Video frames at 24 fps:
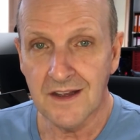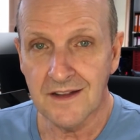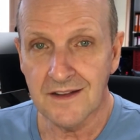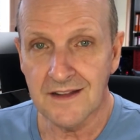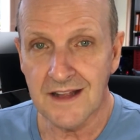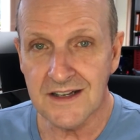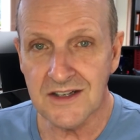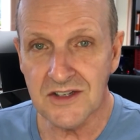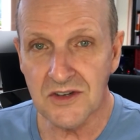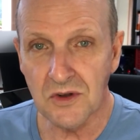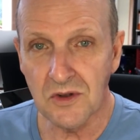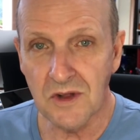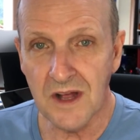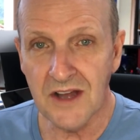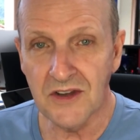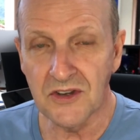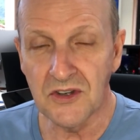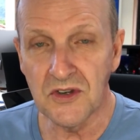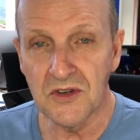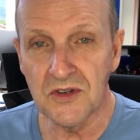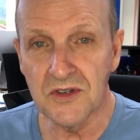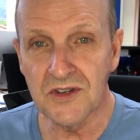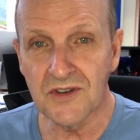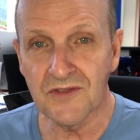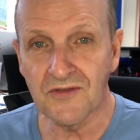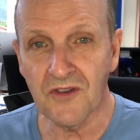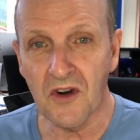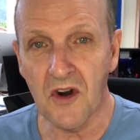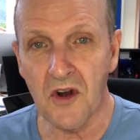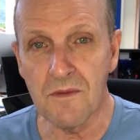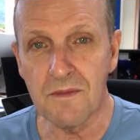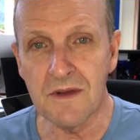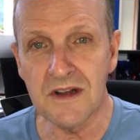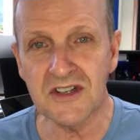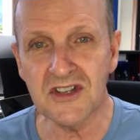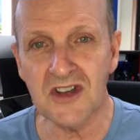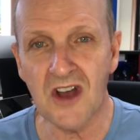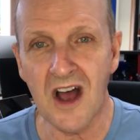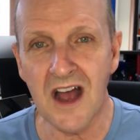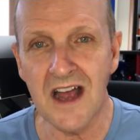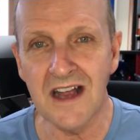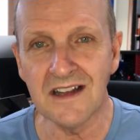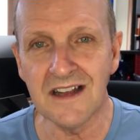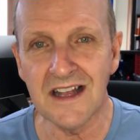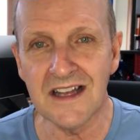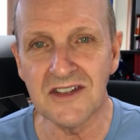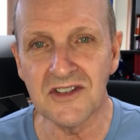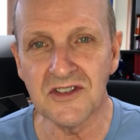That's all our news from
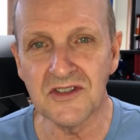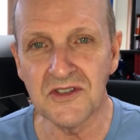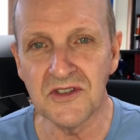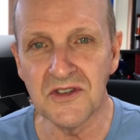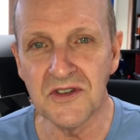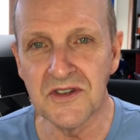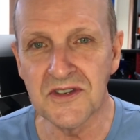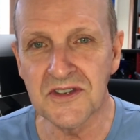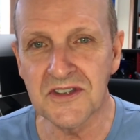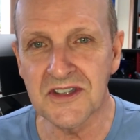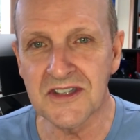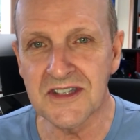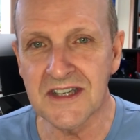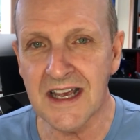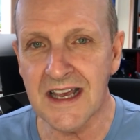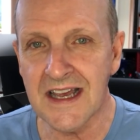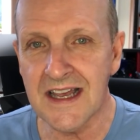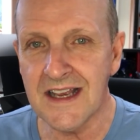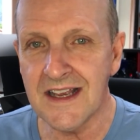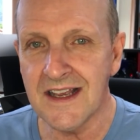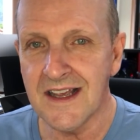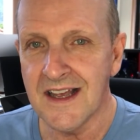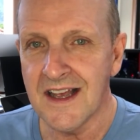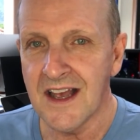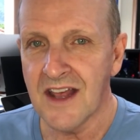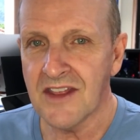Thailand News today.